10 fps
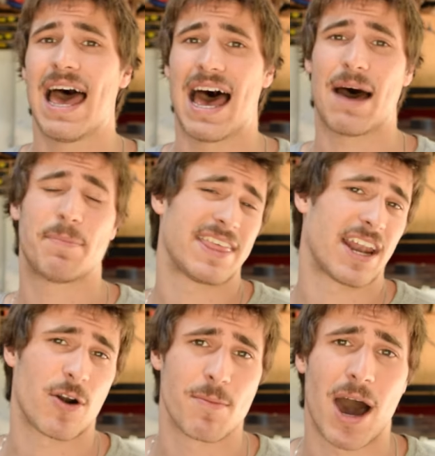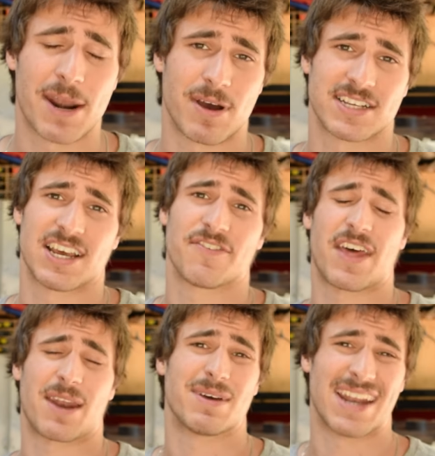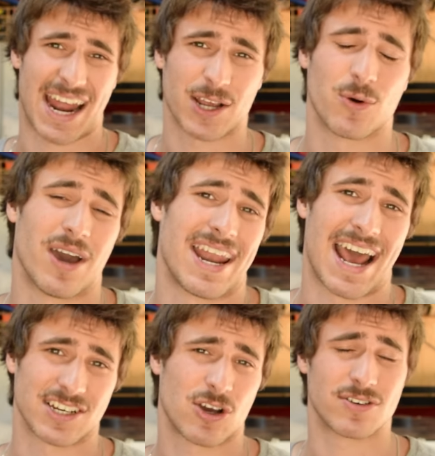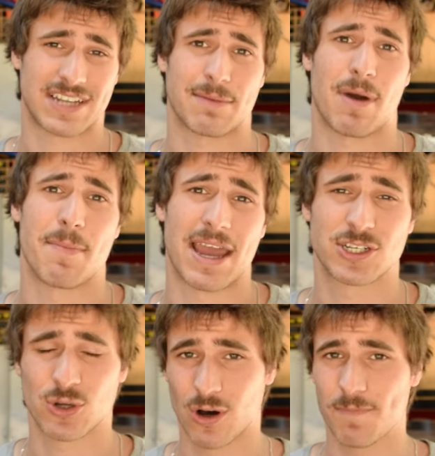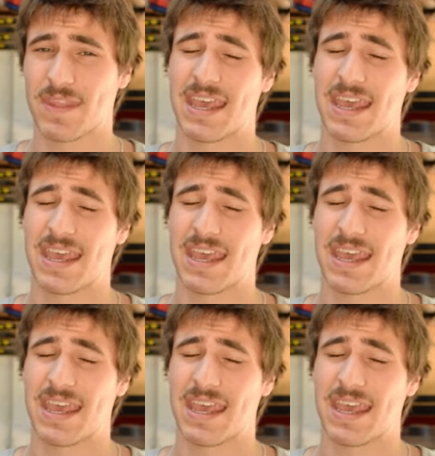uh, but then I reminded myself that I'm inadequate and had to contact my mate Tor.